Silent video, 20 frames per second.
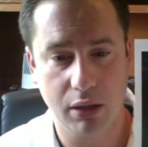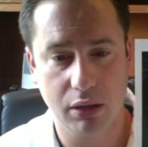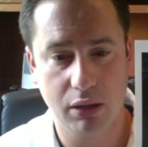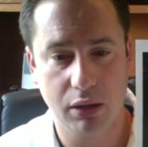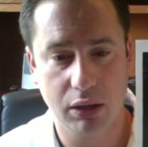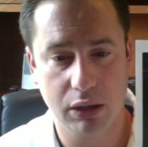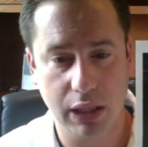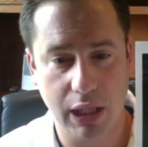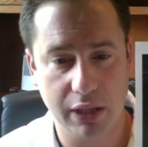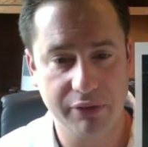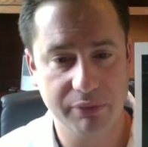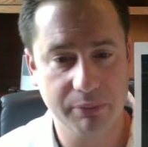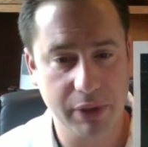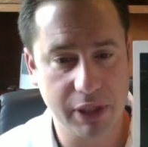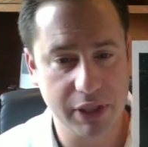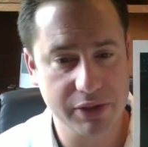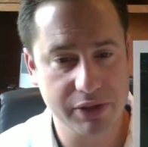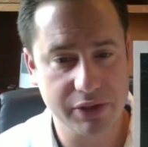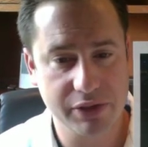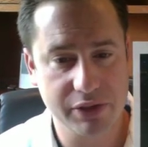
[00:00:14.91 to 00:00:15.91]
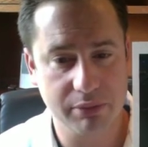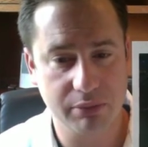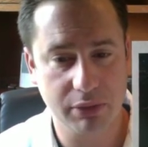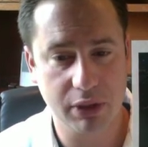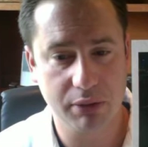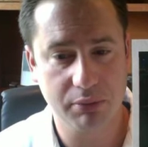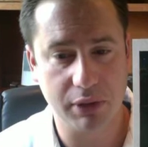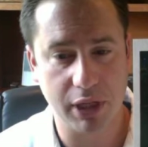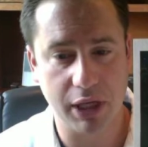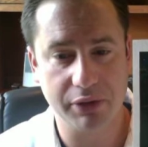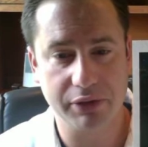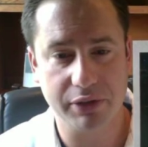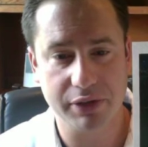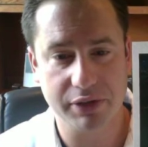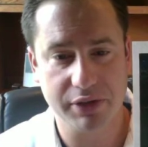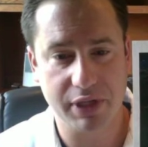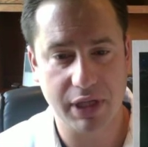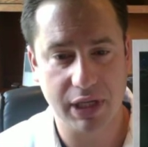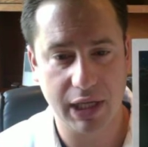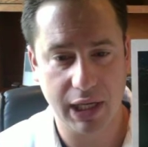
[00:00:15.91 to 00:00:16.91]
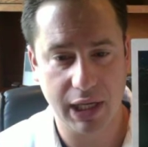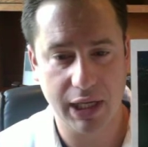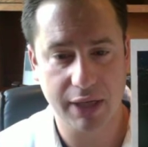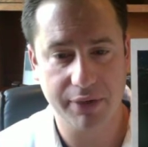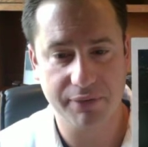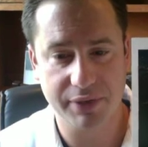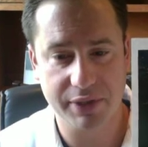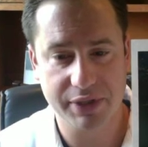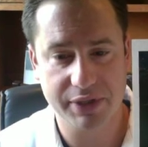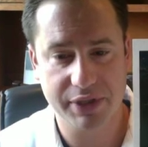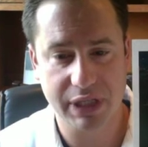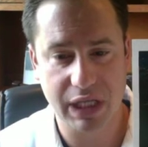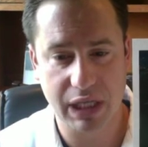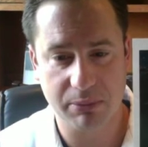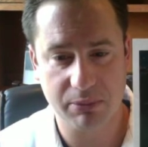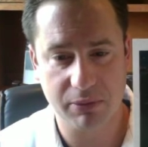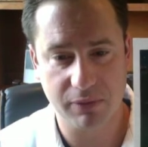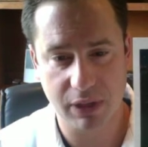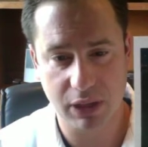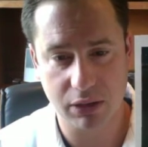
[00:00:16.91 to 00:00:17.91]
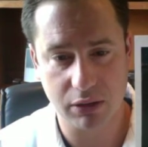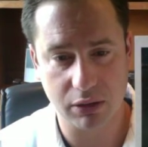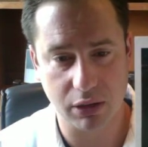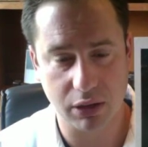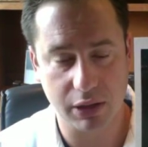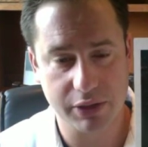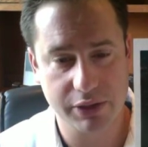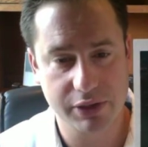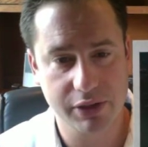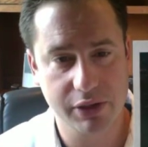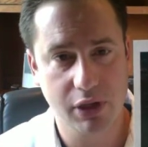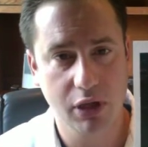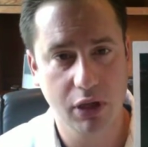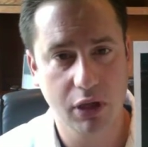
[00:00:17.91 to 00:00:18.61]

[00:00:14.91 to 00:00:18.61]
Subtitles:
a lot of patients in my practice that have this type of hair loss